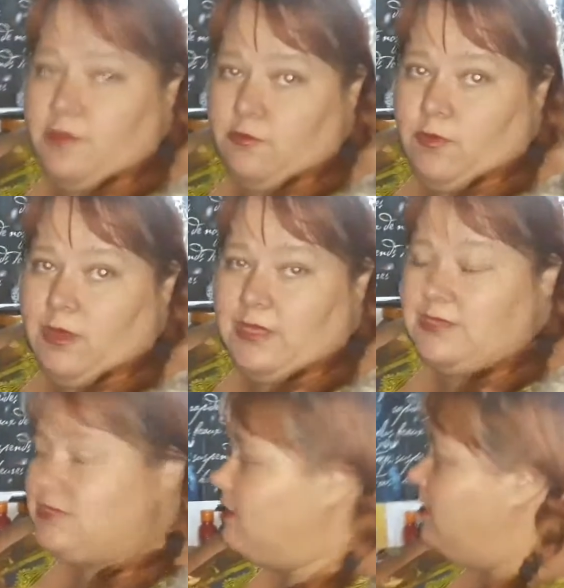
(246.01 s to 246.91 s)
ways.
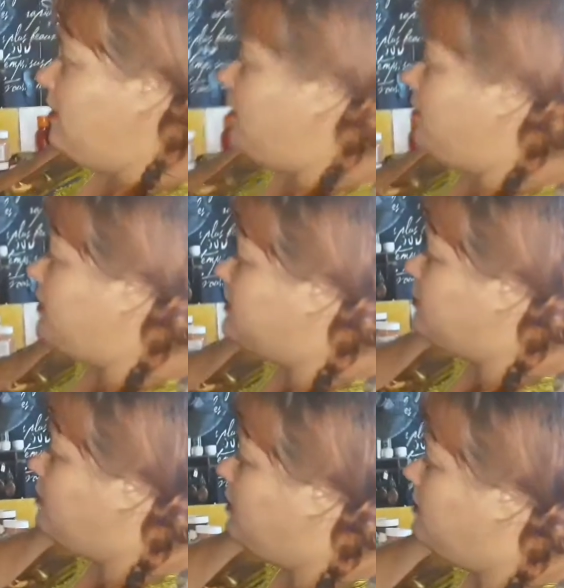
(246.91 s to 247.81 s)
Okay, so what
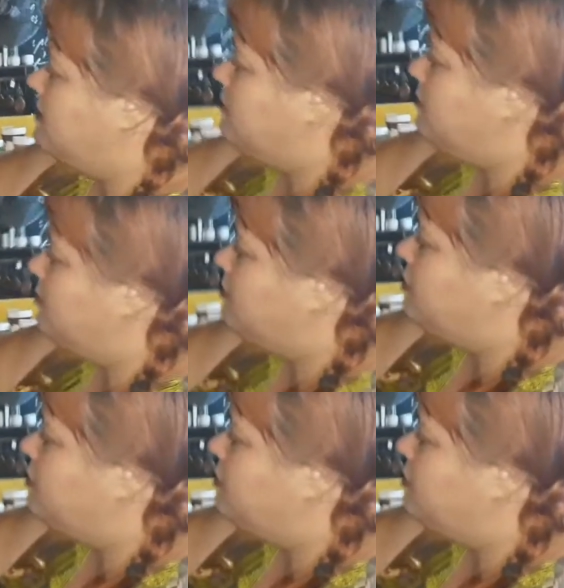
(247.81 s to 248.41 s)
I sometimes do,